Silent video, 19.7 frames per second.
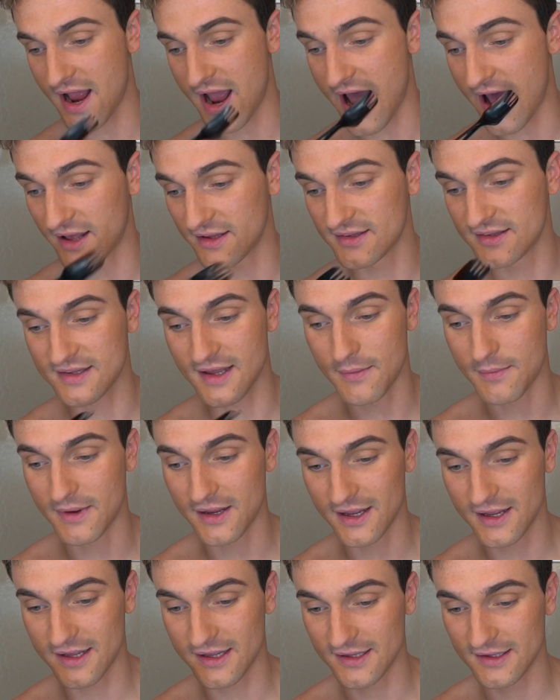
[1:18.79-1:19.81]
has sent
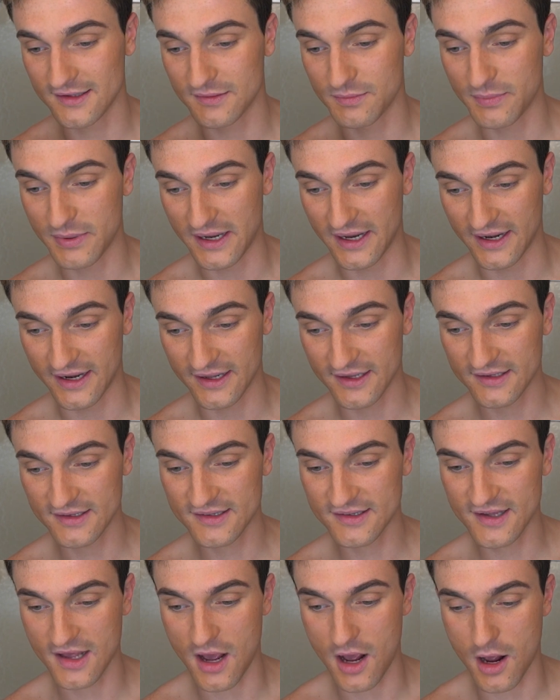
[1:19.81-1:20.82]
me his
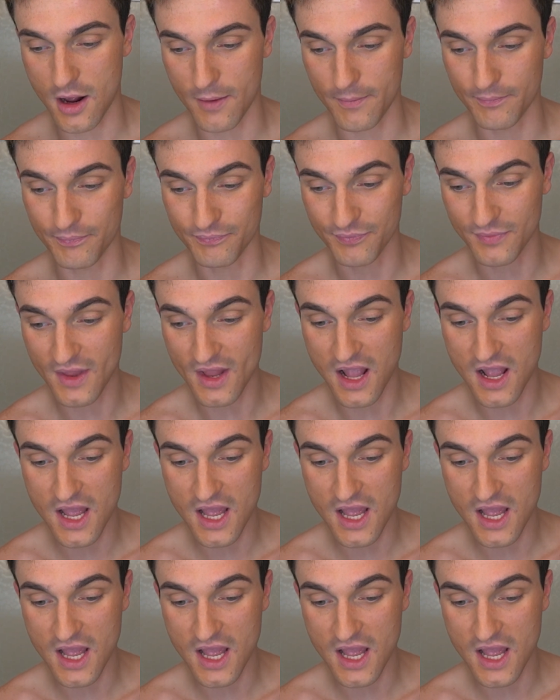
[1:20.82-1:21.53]
penis on